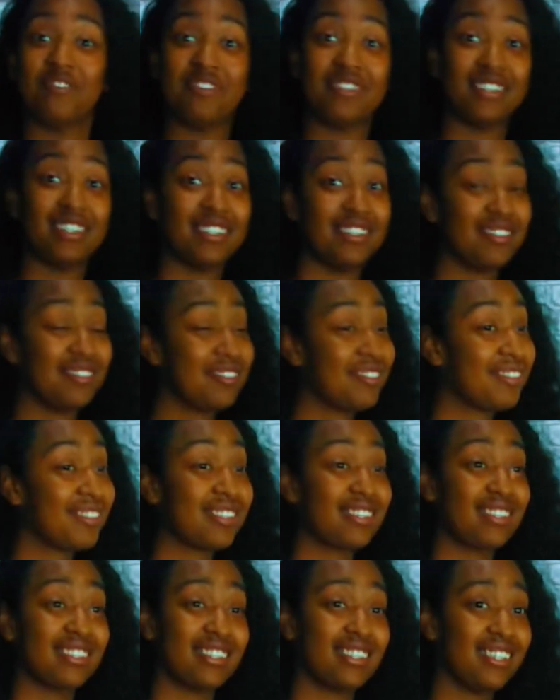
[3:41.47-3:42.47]
y'all be
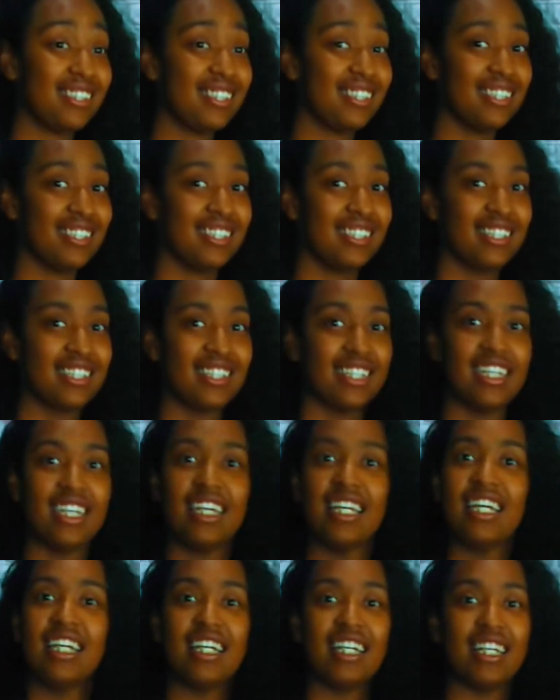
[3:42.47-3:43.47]
giving my flowers. I
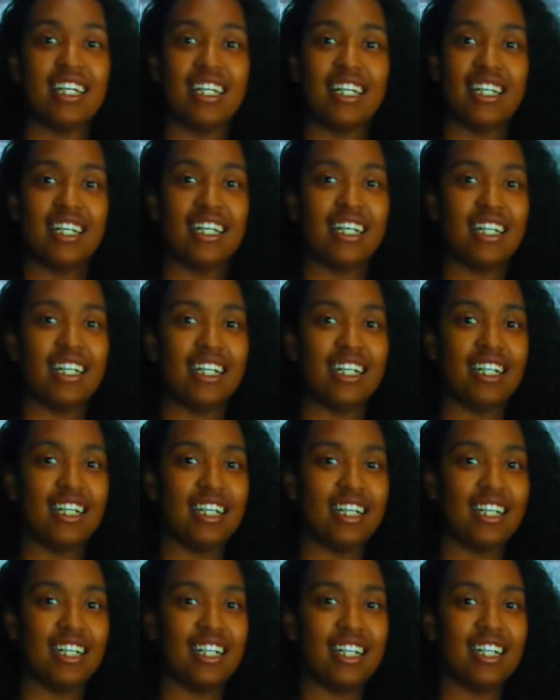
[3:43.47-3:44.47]
really be appreciating that,
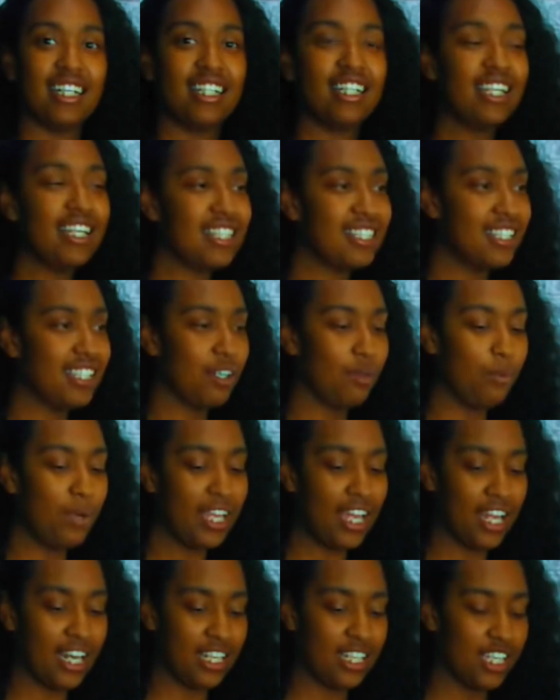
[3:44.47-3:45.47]
man. Listen,
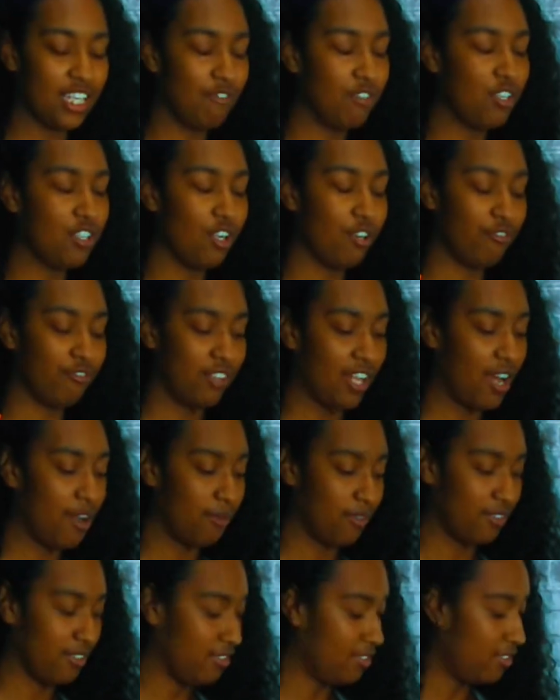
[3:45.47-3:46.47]
we gotta give you your
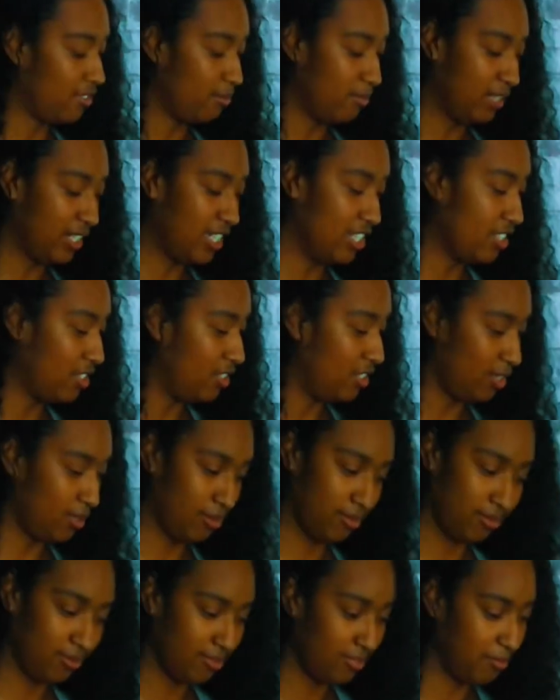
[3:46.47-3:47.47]
flowers when it's
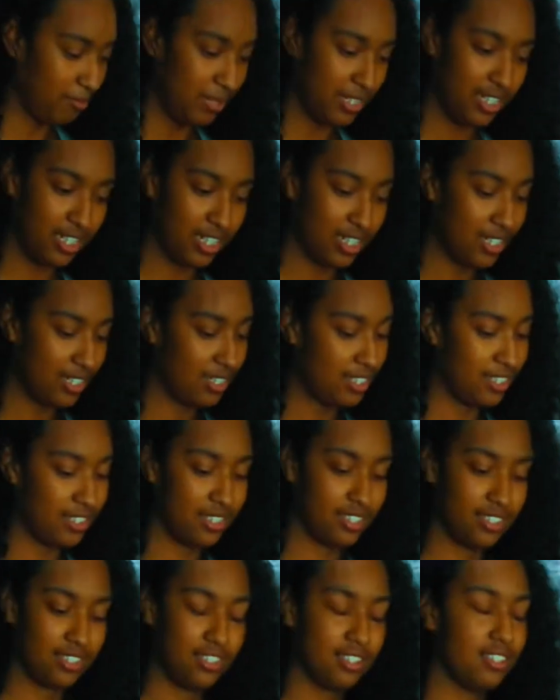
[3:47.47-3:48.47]
due
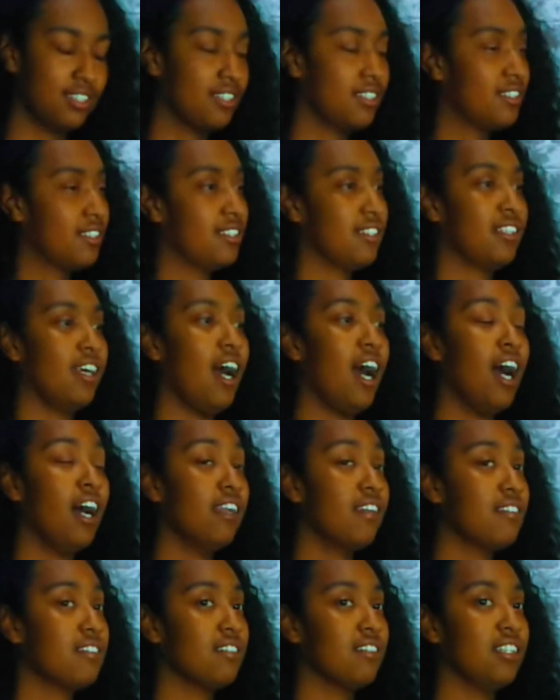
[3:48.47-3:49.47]
because
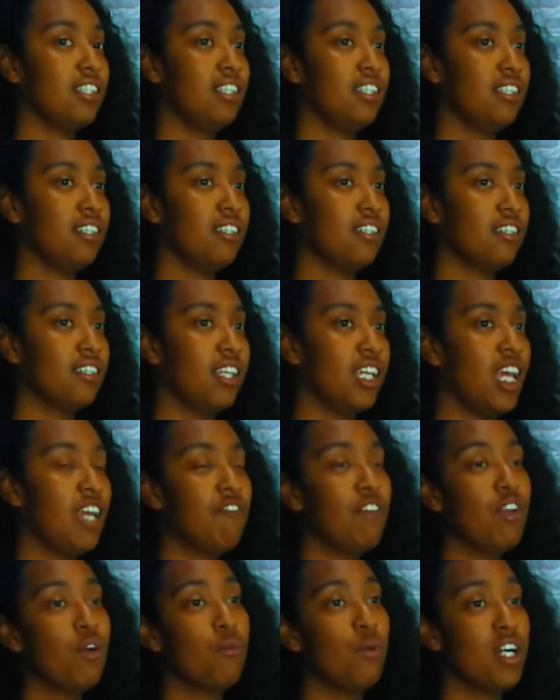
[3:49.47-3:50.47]
honestly,
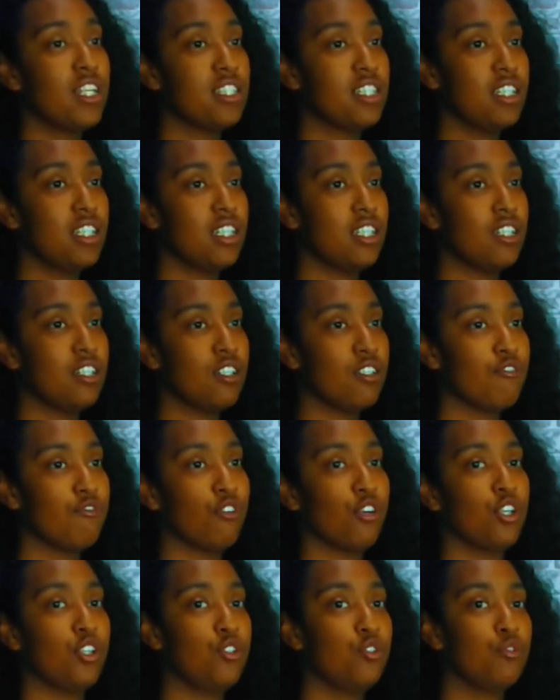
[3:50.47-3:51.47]
if it wasn't
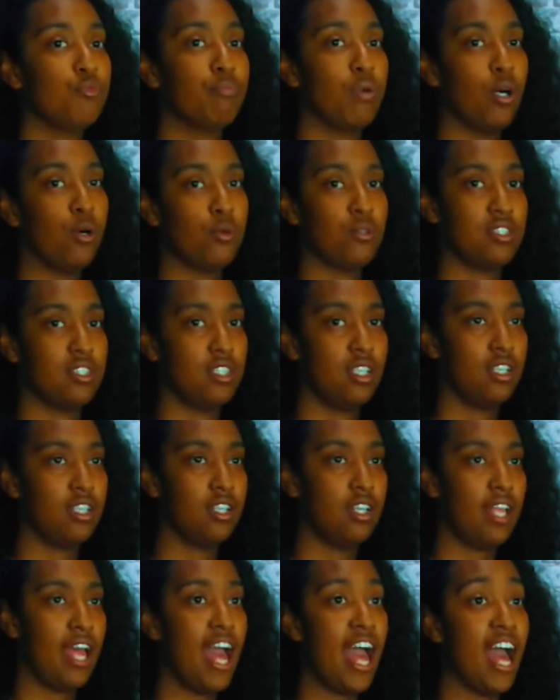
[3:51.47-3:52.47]
for you
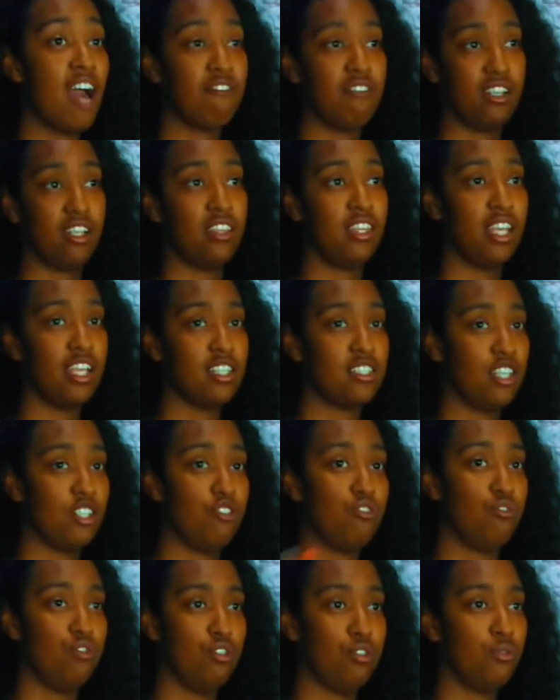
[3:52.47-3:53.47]
posting half of the things
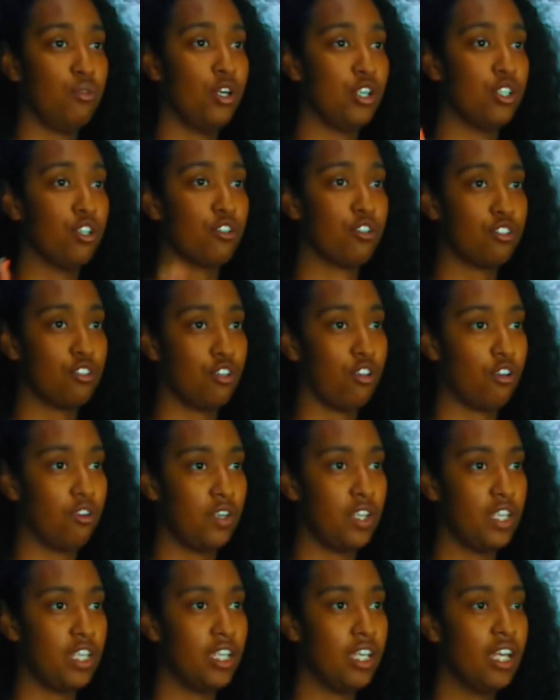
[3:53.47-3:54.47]
that you do on your
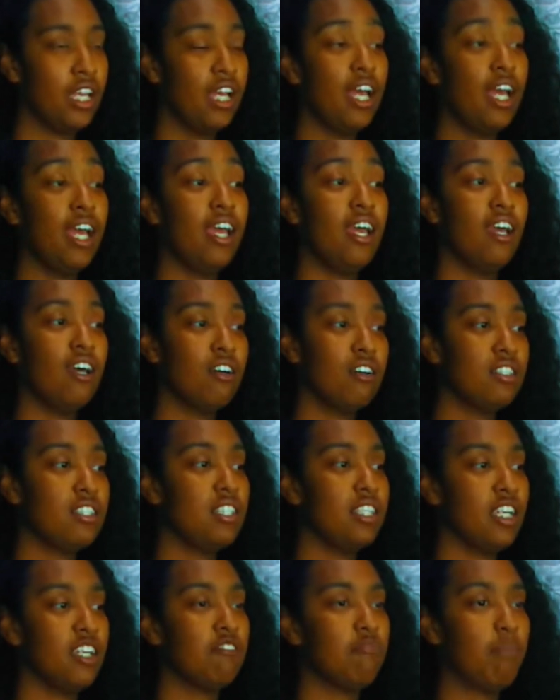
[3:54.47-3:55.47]
story,
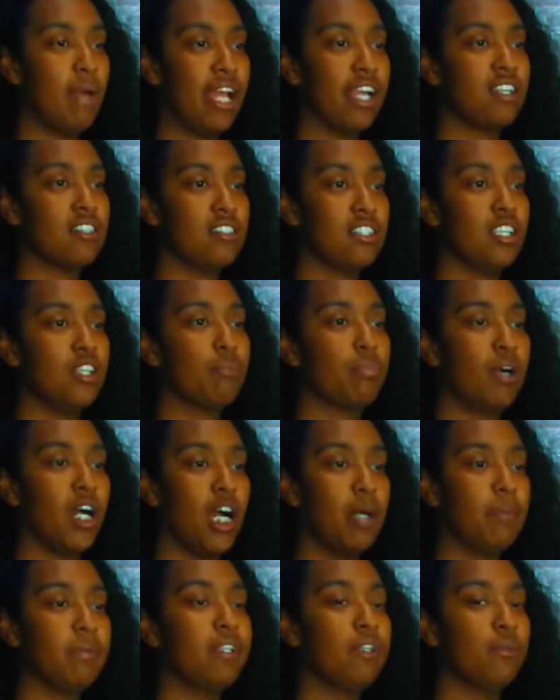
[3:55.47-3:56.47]
LTF magazine
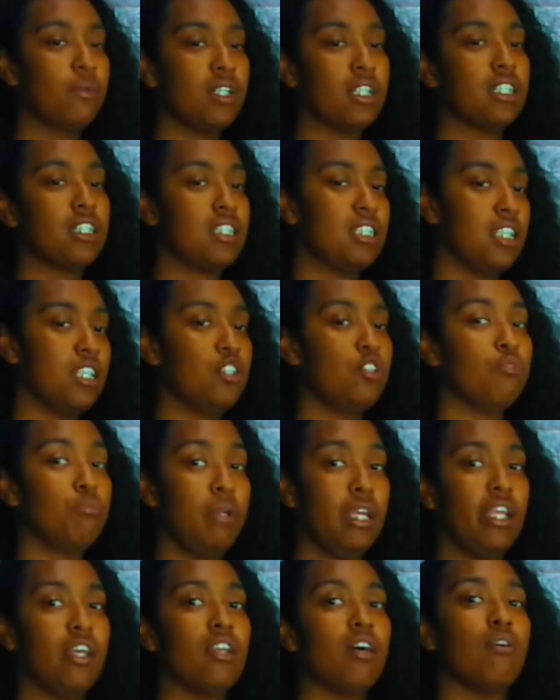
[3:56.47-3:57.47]
probably would have
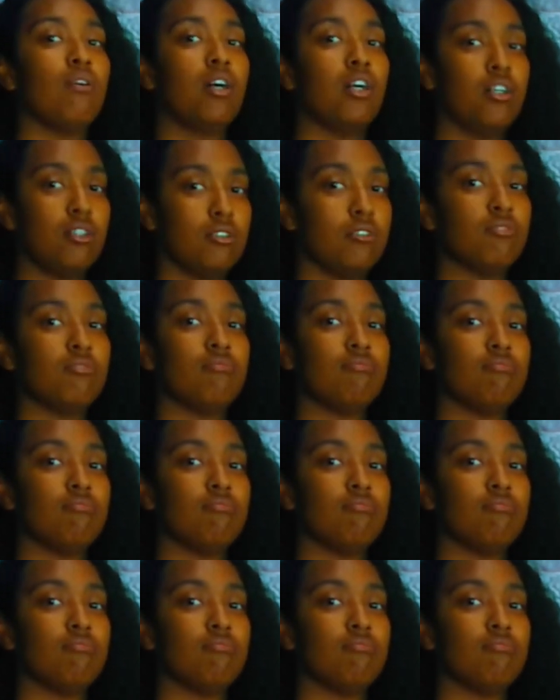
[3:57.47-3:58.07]
continued being on hold.